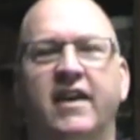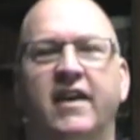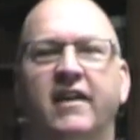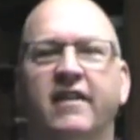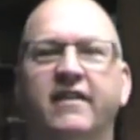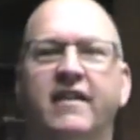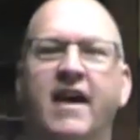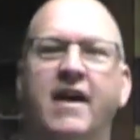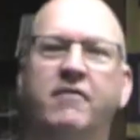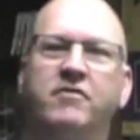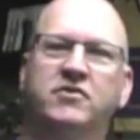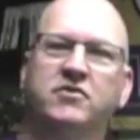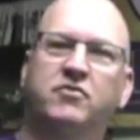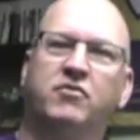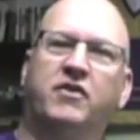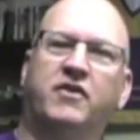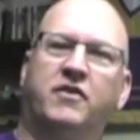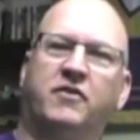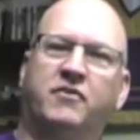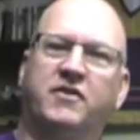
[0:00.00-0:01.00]
and that was
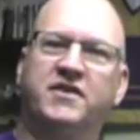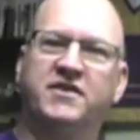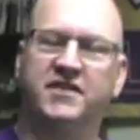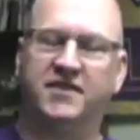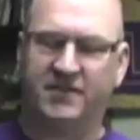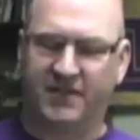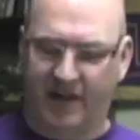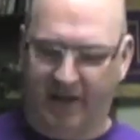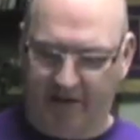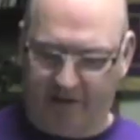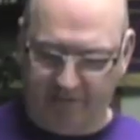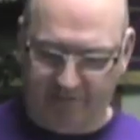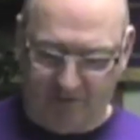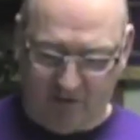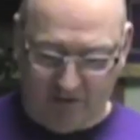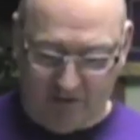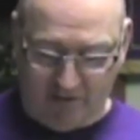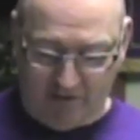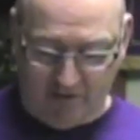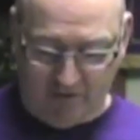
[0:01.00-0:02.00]
one of the reasons I
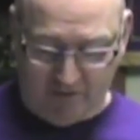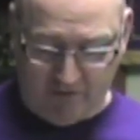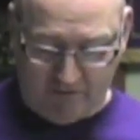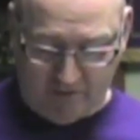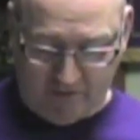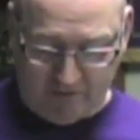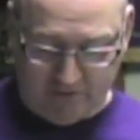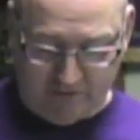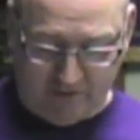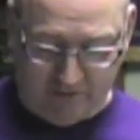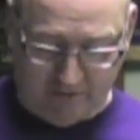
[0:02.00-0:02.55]
converted over. So